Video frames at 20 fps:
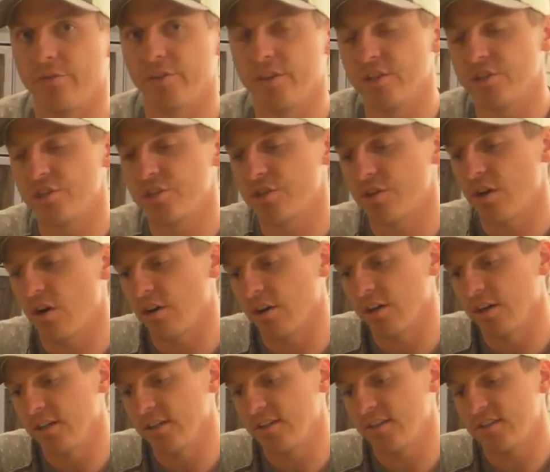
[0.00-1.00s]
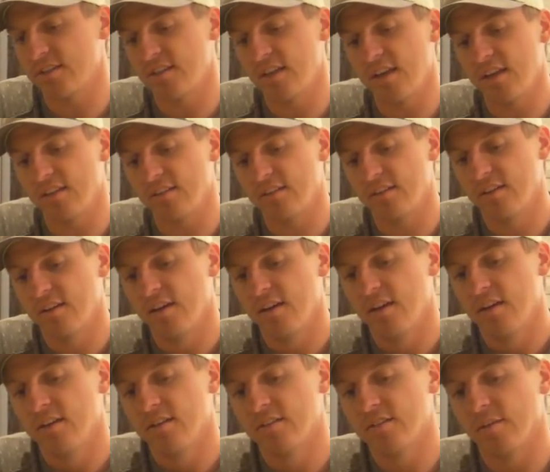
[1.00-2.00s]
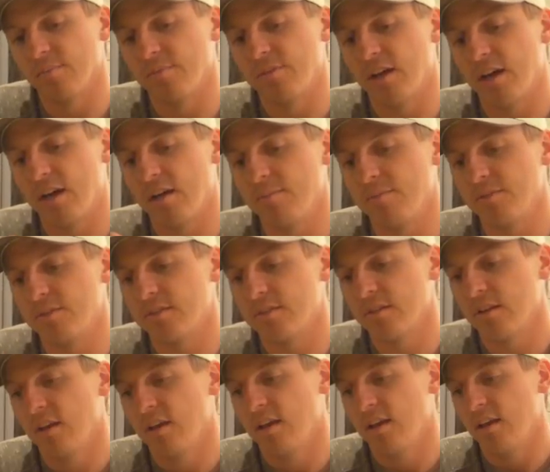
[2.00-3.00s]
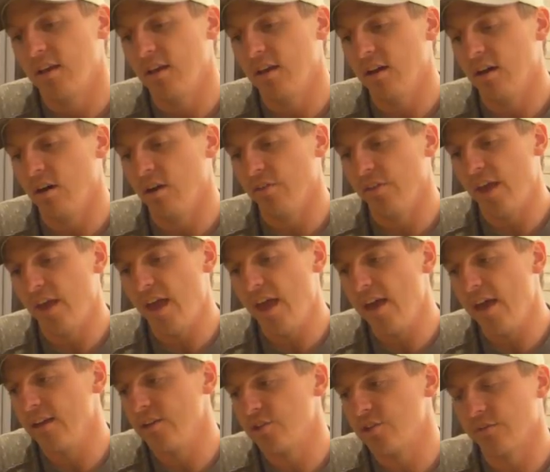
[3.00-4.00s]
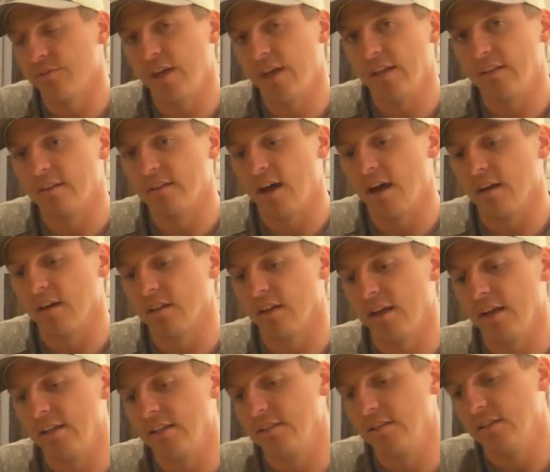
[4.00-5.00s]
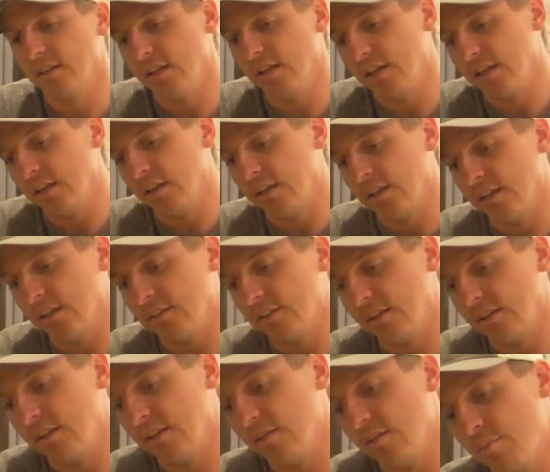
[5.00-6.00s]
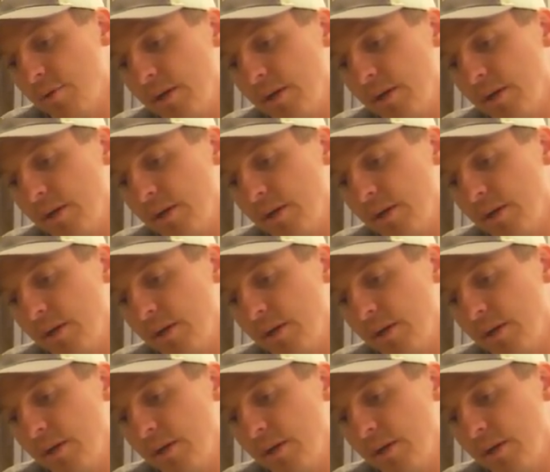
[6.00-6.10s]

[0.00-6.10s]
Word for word: fish are going to sit sometimes on the edge of that dock light and any of the